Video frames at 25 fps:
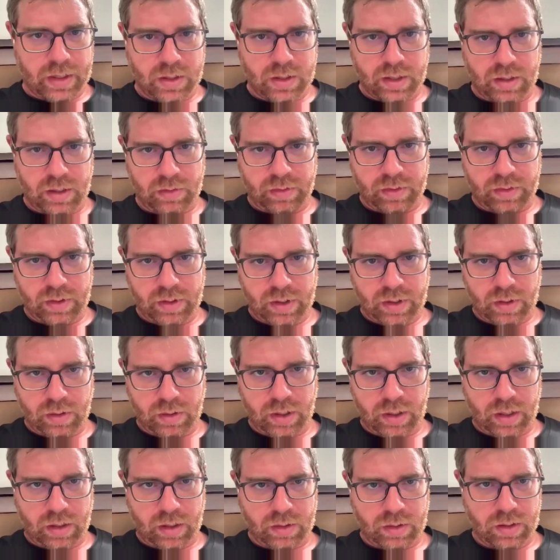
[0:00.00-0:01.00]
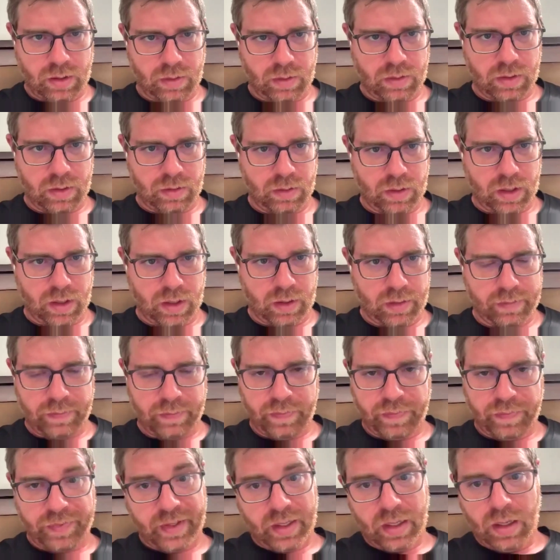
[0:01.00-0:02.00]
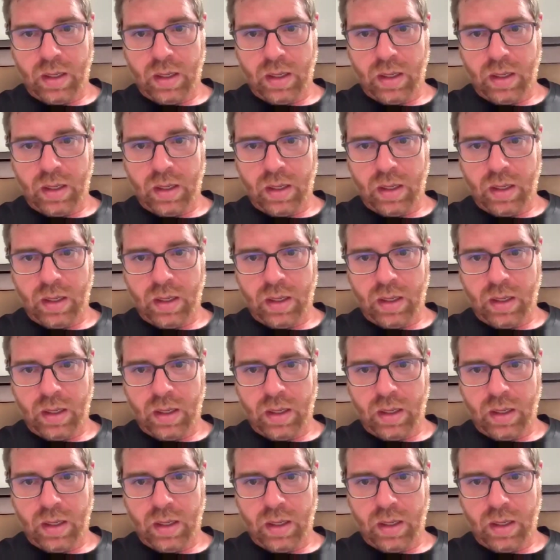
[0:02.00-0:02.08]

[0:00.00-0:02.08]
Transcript: Oh, that's different. Okay, so okay.